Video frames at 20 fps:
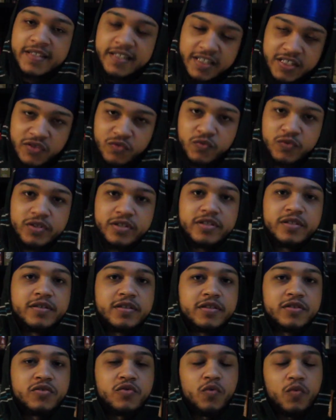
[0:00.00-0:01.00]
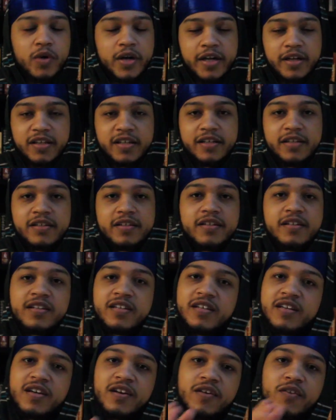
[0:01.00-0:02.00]
6 with New
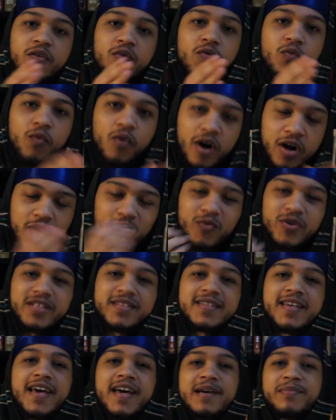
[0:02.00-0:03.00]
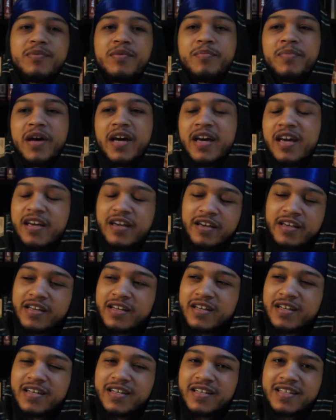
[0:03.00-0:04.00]
England, 1 with Tampa
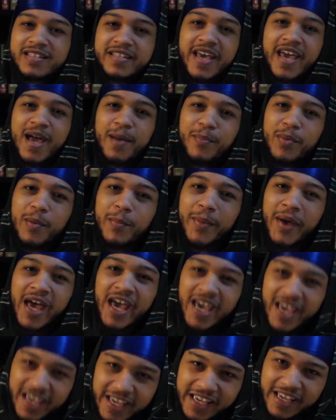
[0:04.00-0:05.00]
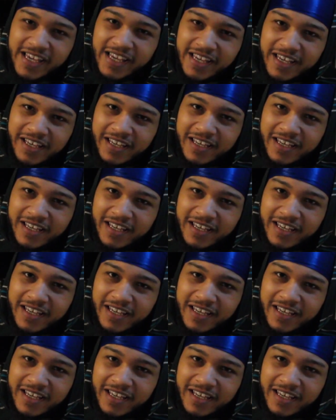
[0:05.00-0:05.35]
Bay. Tampa Bay?